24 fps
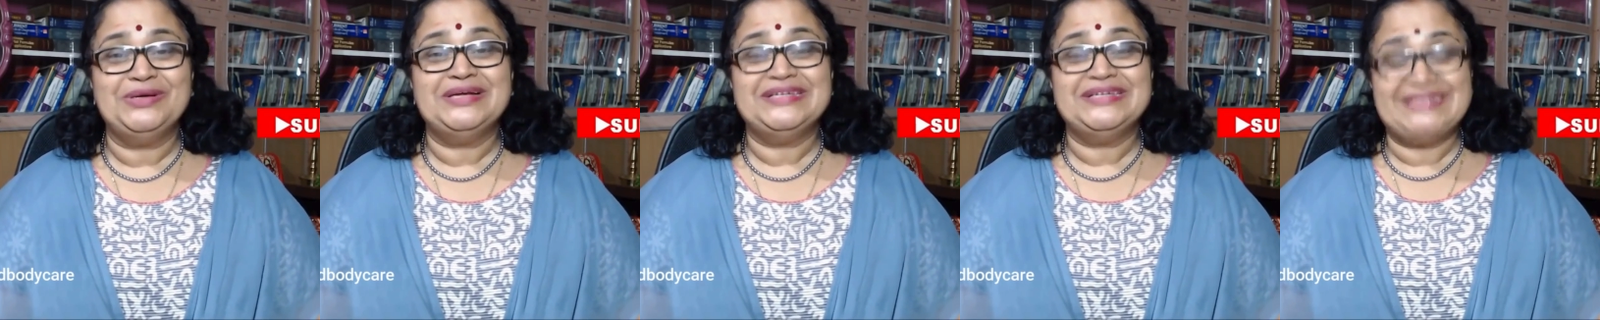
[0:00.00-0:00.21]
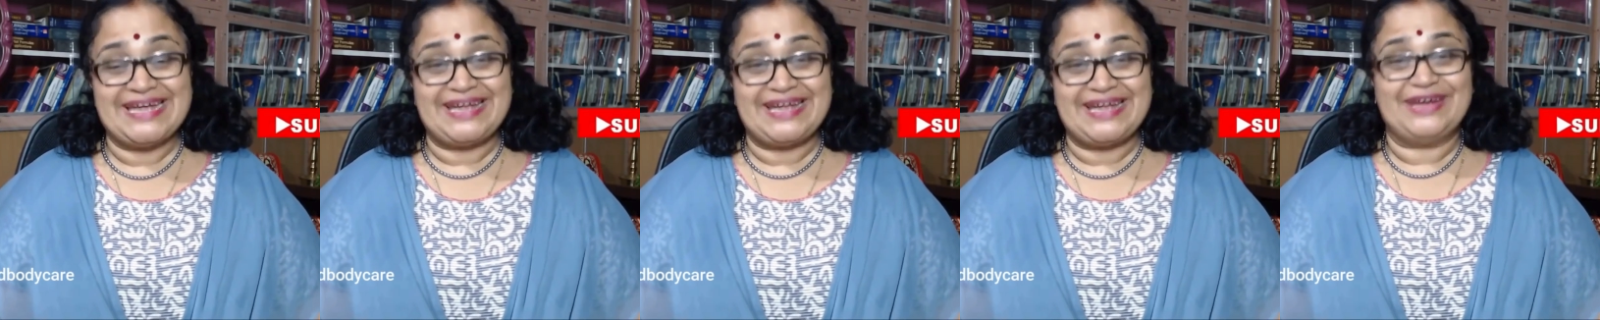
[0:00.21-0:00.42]

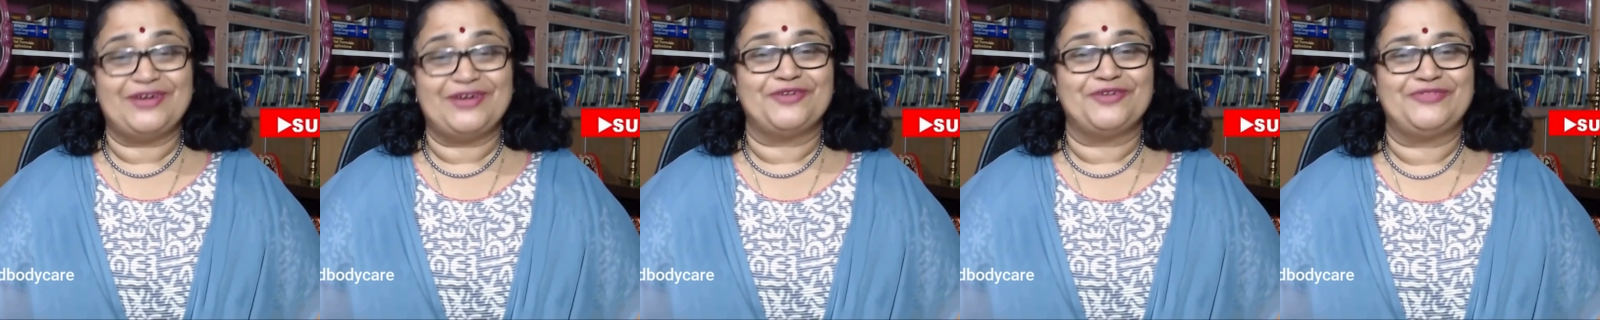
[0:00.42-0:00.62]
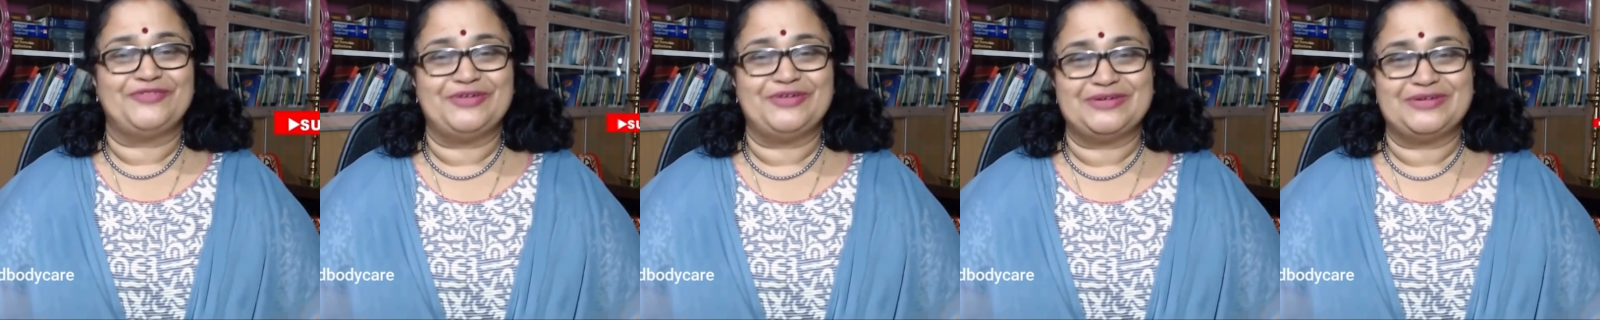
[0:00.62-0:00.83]
take care
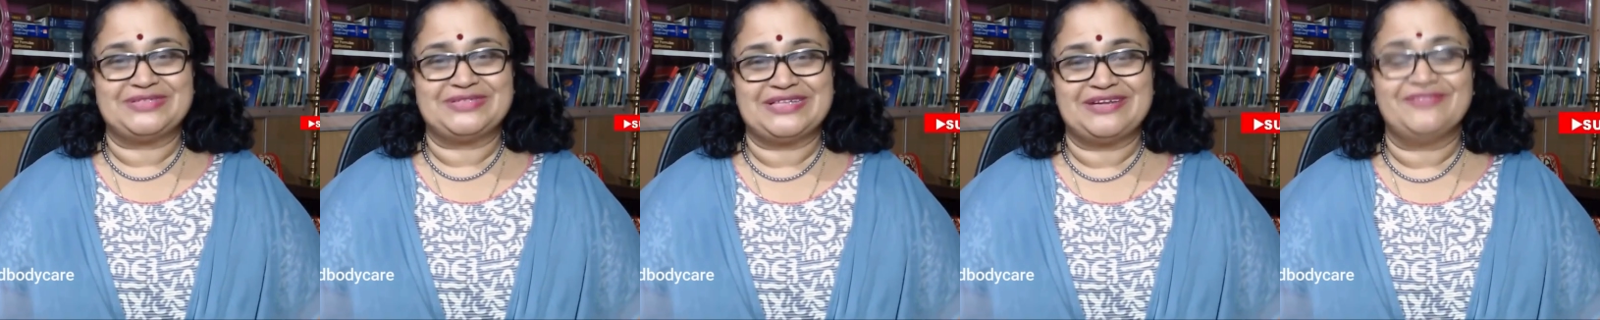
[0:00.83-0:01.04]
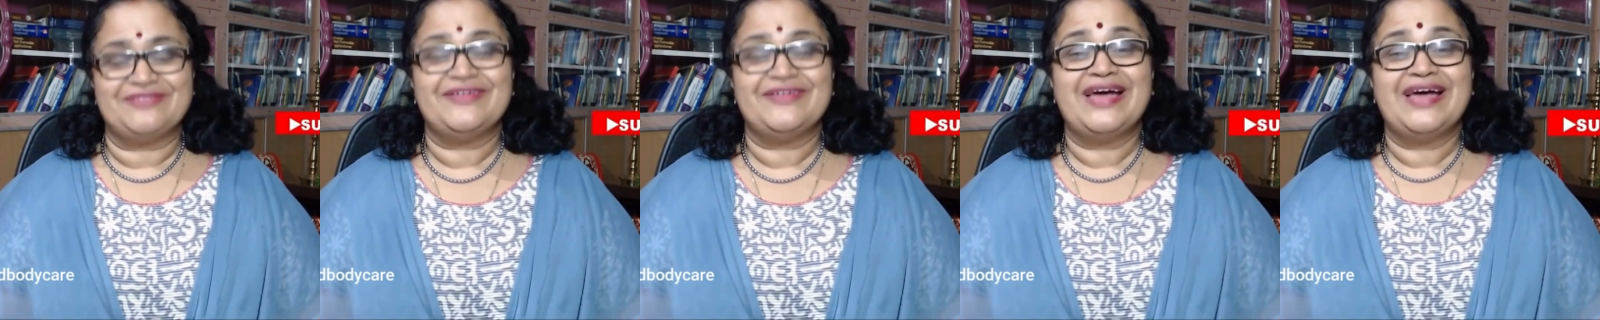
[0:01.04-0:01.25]
of
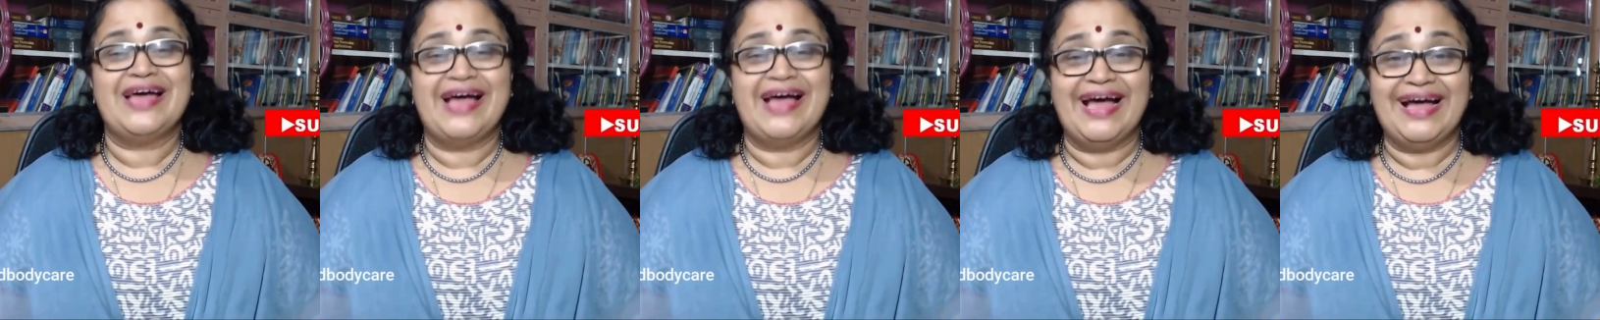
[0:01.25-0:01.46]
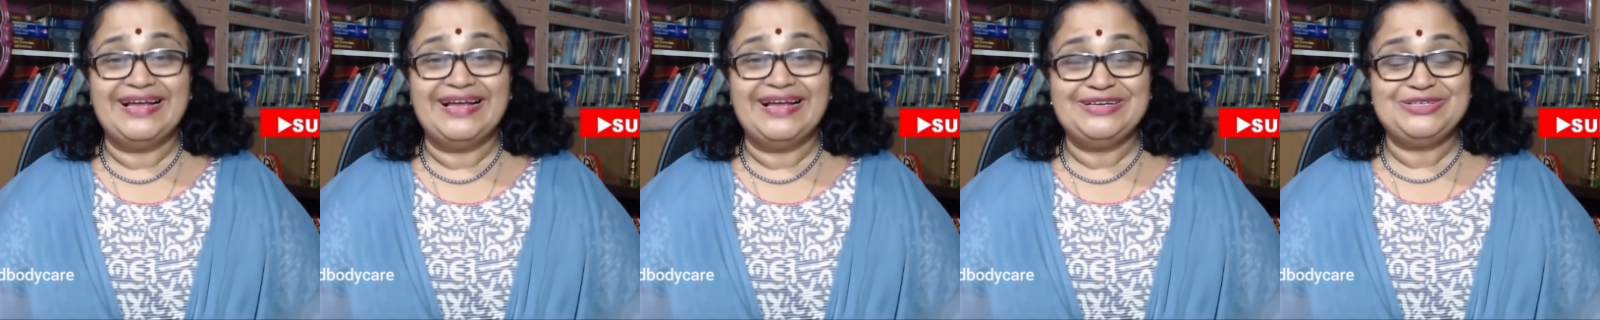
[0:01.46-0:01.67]
yourself
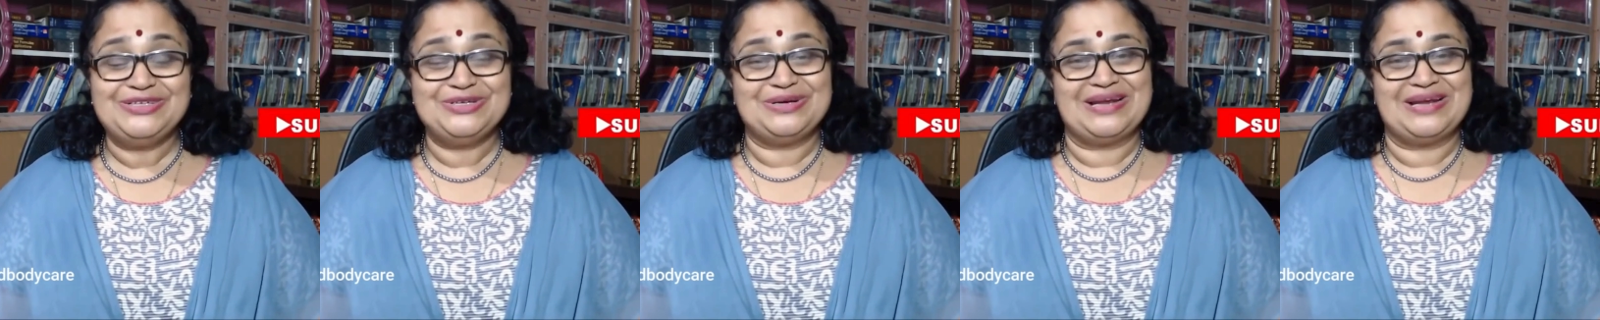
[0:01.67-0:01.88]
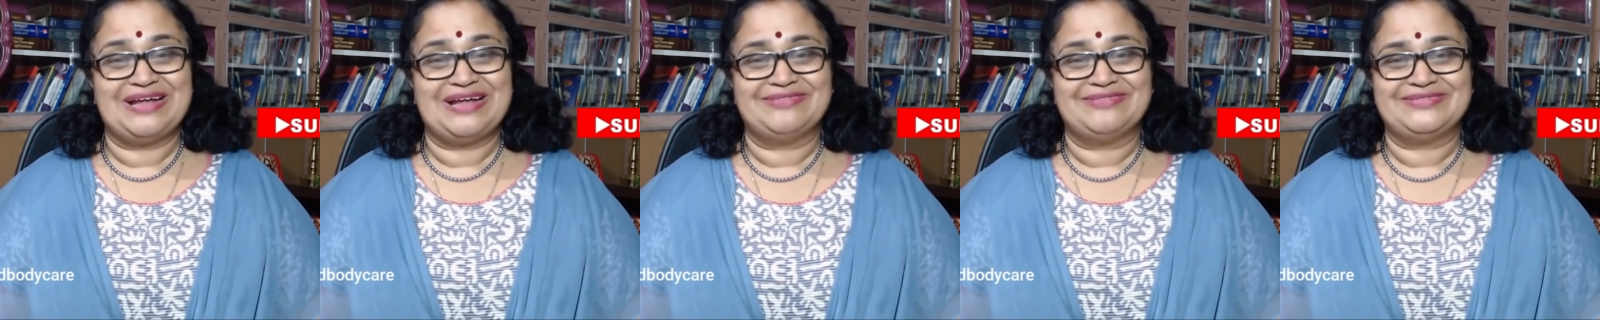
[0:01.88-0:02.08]
and your
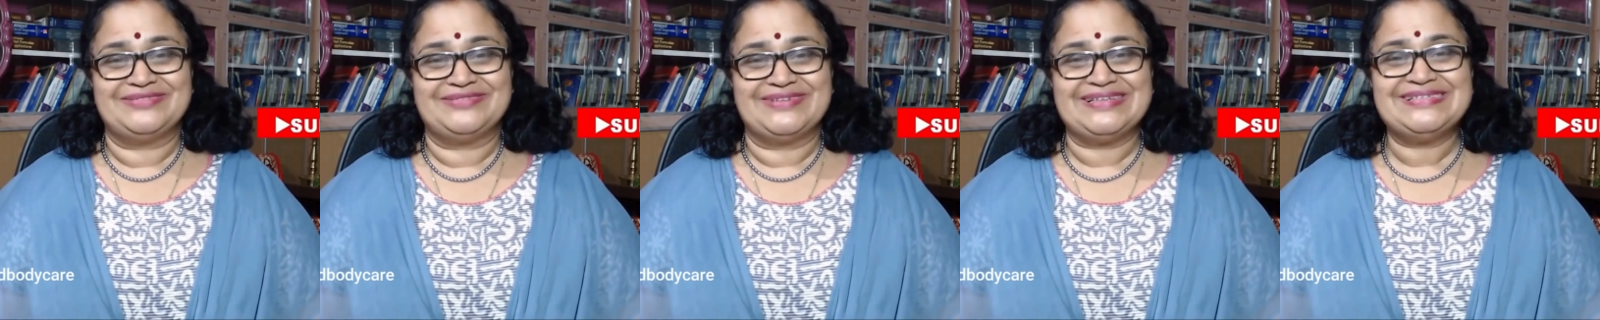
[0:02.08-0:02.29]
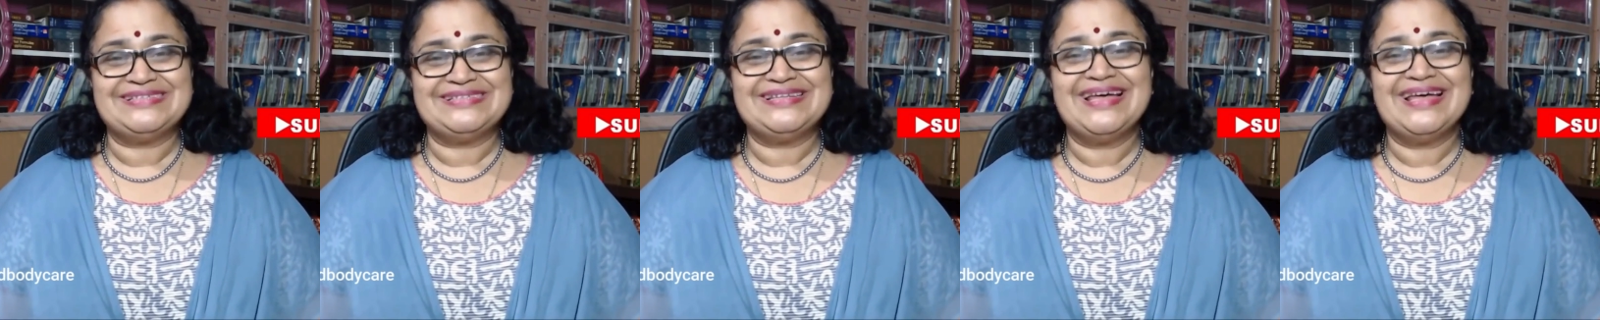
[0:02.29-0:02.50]
loved
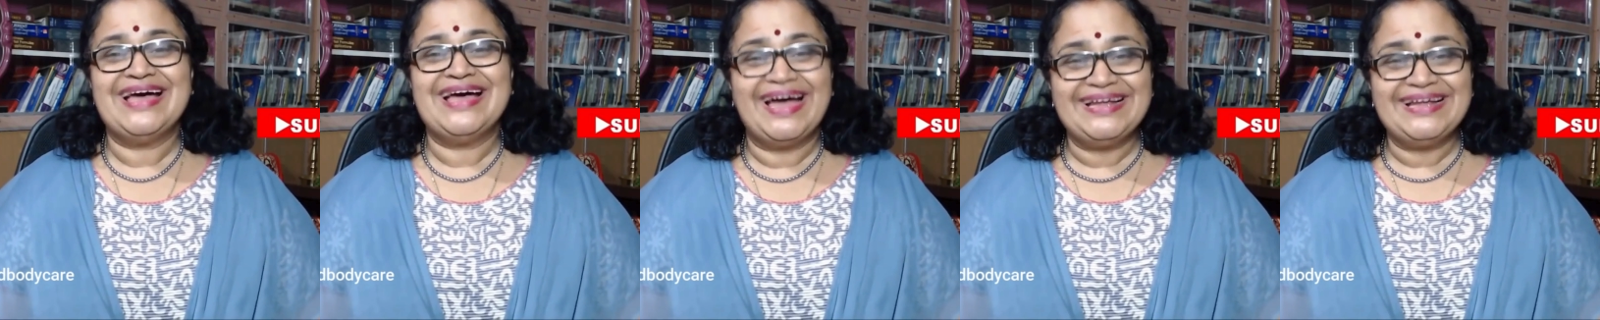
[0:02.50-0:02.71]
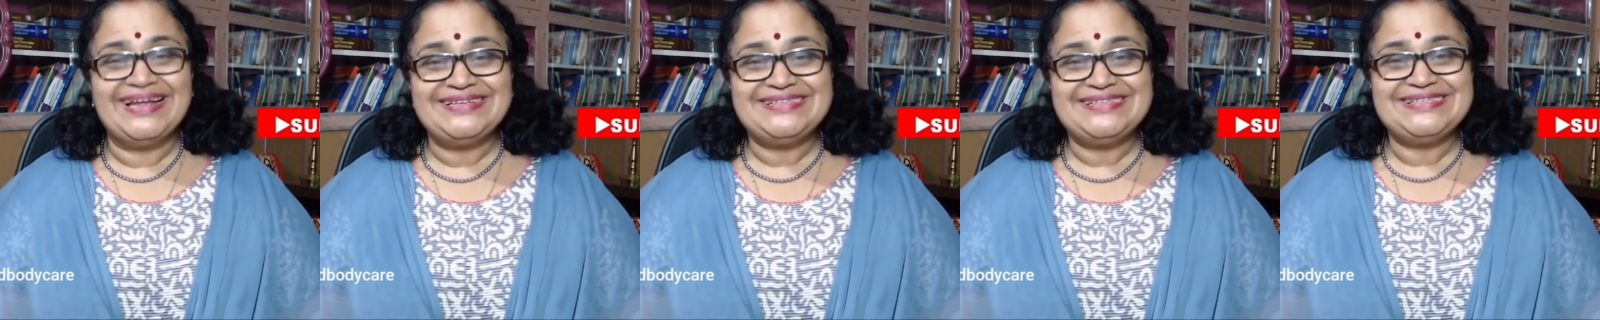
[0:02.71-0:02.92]
ones
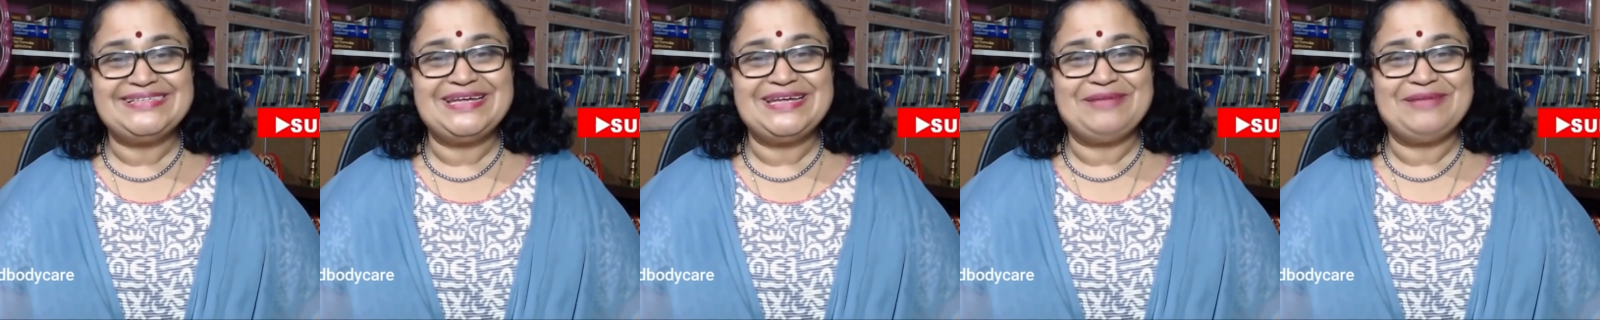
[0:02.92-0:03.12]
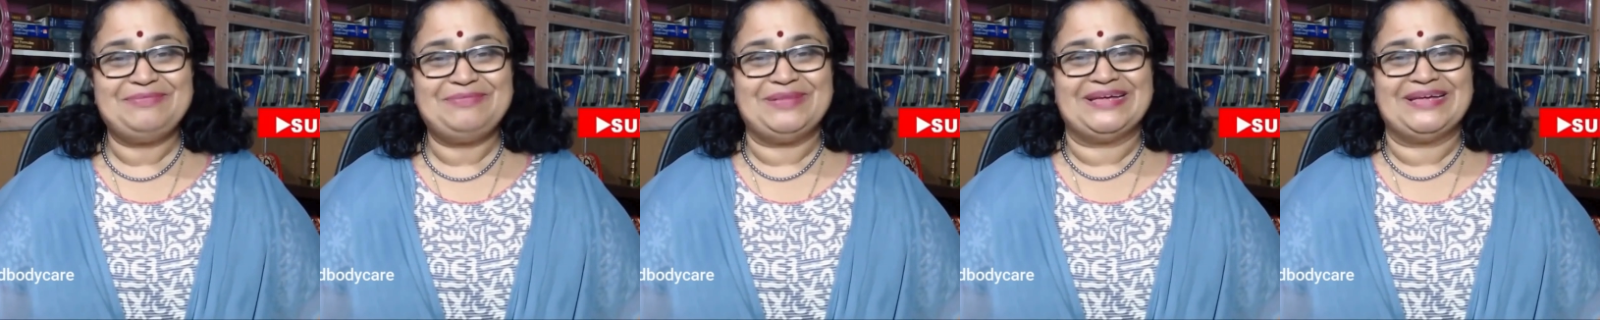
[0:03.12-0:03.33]
and
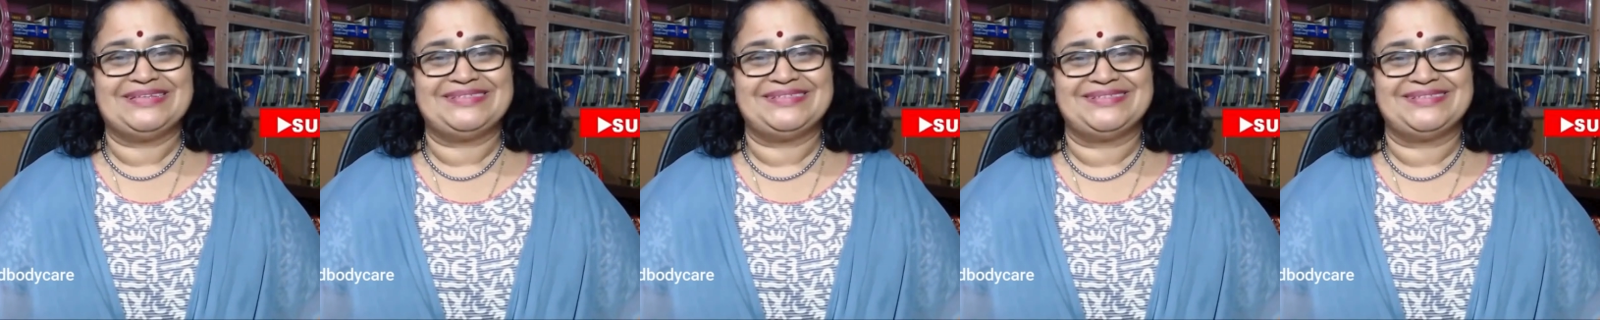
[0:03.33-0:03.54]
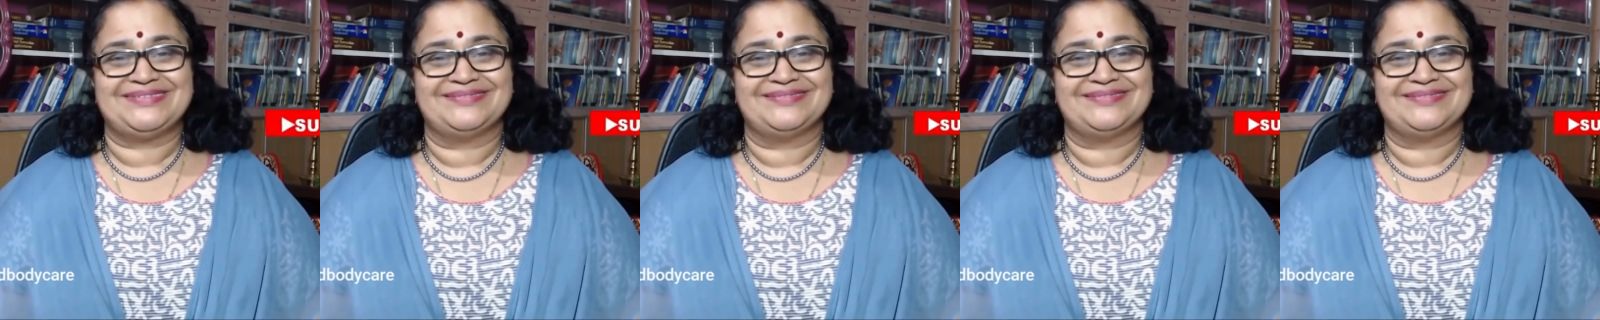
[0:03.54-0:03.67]
stay blessed.